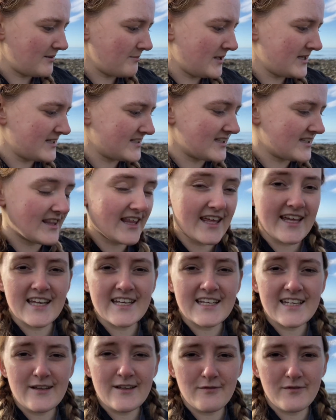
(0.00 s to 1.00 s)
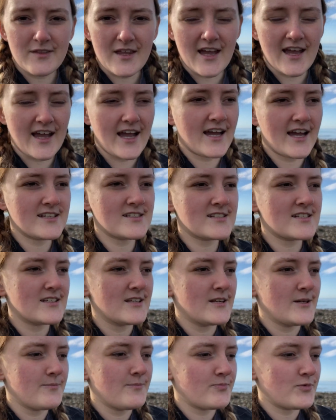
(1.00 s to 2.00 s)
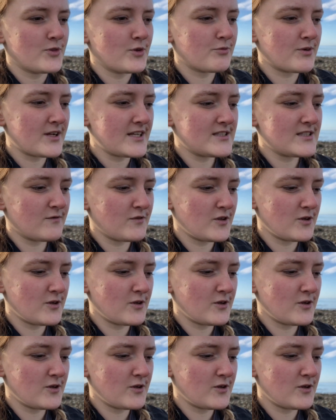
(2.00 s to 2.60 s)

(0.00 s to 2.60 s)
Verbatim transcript: means that they can live there. And the reason